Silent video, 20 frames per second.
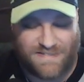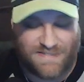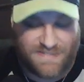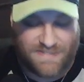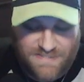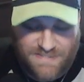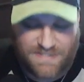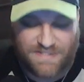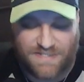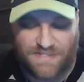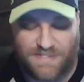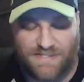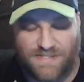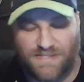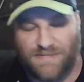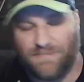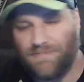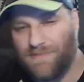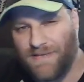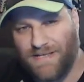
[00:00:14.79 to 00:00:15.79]
This is
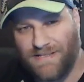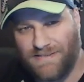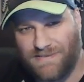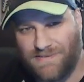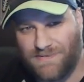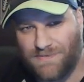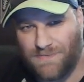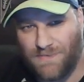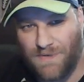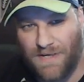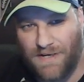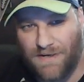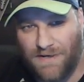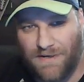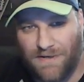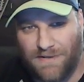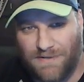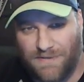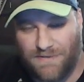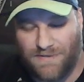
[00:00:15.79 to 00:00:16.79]
the place where
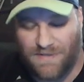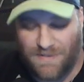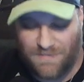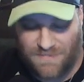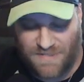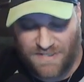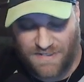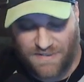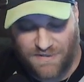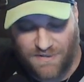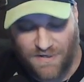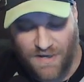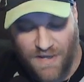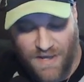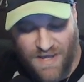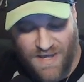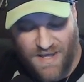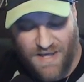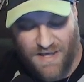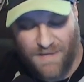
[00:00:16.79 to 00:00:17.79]
you come to hear
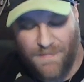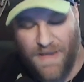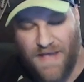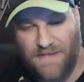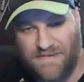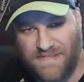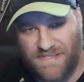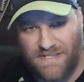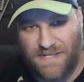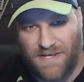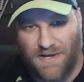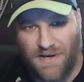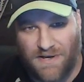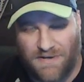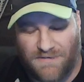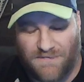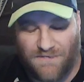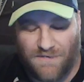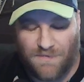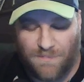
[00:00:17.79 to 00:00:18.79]
about
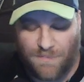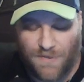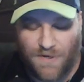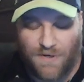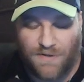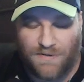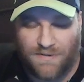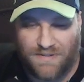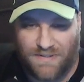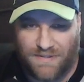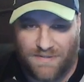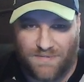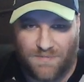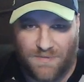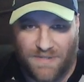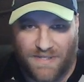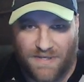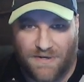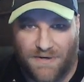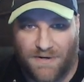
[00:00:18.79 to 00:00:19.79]
Seahawk football, and
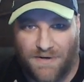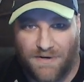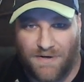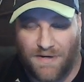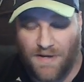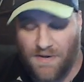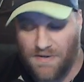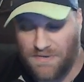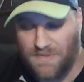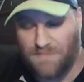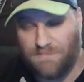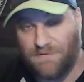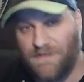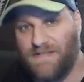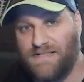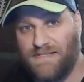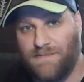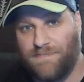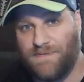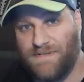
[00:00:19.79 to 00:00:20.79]
we are on the
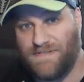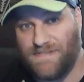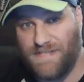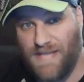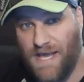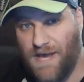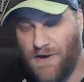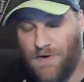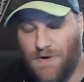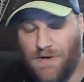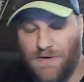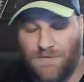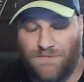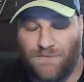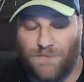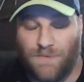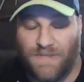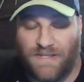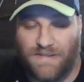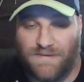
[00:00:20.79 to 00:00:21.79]
precipice now of
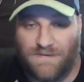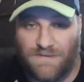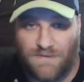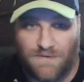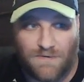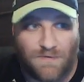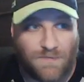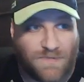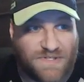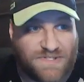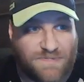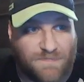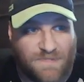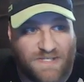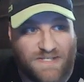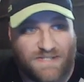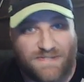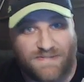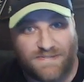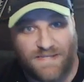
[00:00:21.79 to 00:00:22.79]
week two, which
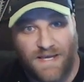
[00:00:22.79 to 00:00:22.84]
means